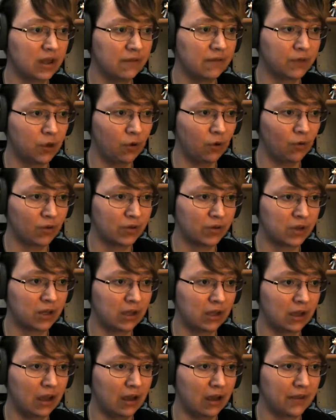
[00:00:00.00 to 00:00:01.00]
of coarse
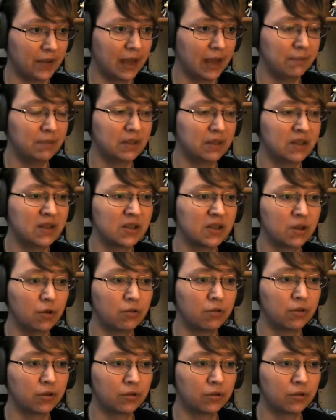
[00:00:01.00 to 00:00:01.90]
cloth had been soaked